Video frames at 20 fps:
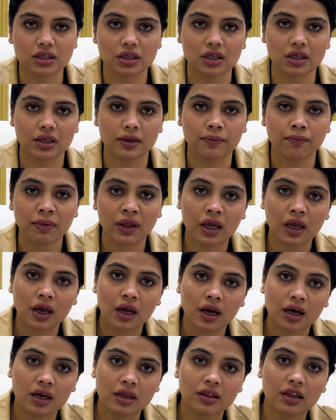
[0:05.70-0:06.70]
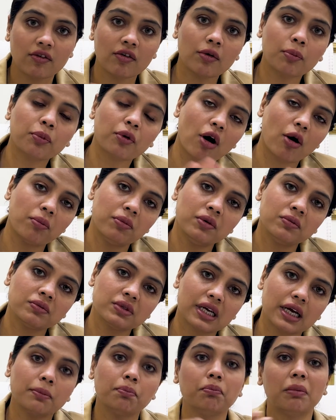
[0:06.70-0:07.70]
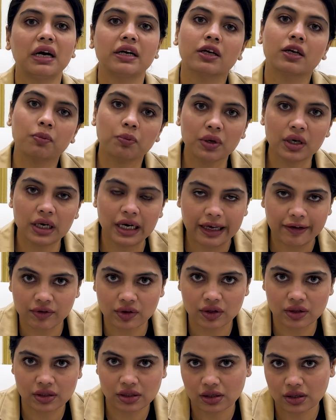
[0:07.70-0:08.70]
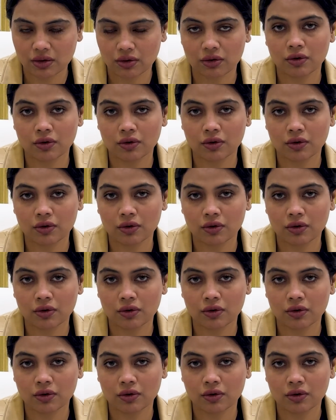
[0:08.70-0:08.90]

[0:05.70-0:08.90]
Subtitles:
there were problems at multiple levels,